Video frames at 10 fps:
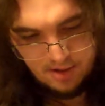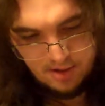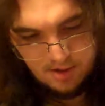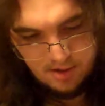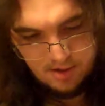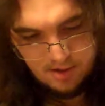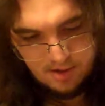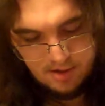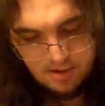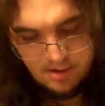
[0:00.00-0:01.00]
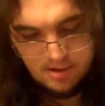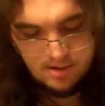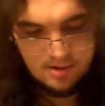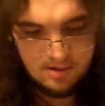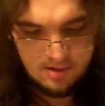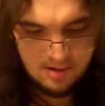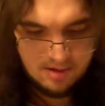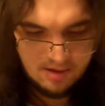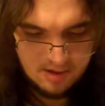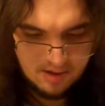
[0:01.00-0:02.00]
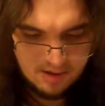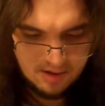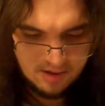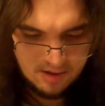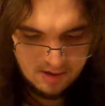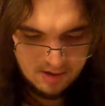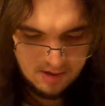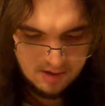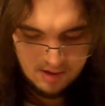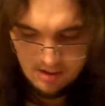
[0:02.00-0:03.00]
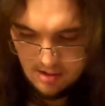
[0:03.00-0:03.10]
No one is speaking in this clip.